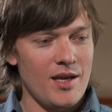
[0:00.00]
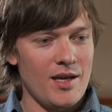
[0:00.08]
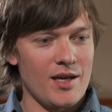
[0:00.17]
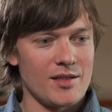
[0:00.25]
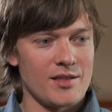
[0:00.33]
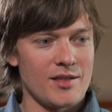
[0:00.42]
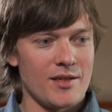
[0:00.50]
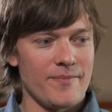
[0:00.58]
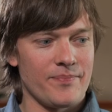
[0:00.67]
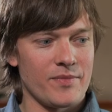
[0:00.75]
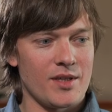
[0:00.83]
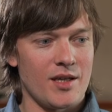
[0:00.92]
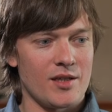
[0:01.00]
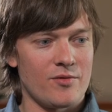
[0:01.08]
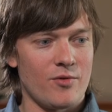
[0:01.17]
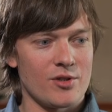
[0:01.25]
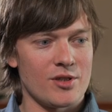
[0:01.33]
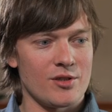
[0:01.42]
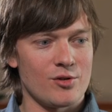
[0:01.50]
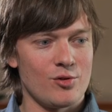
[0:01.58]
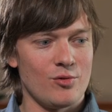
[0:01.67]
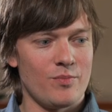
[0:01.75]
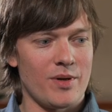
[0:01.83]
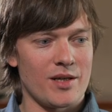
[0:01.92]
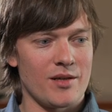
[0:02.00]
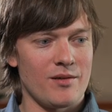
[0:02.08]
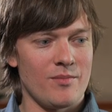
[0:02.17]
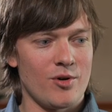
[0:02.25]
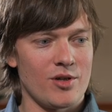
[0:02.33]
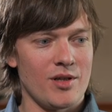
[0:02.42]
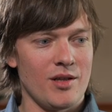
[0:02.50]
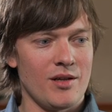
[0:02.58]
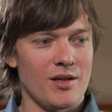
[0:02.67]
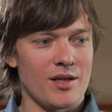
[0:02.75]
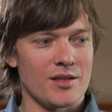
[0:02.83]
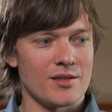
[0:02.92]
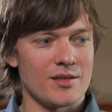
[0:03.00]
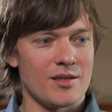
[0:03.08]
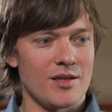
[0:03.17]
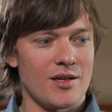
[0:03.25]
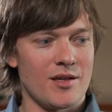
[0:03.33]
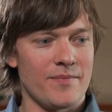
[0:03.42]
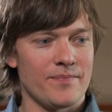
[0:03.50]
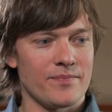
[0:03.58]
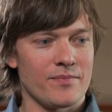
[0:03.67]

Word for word: And um, yeah, it works in two-party model and uh,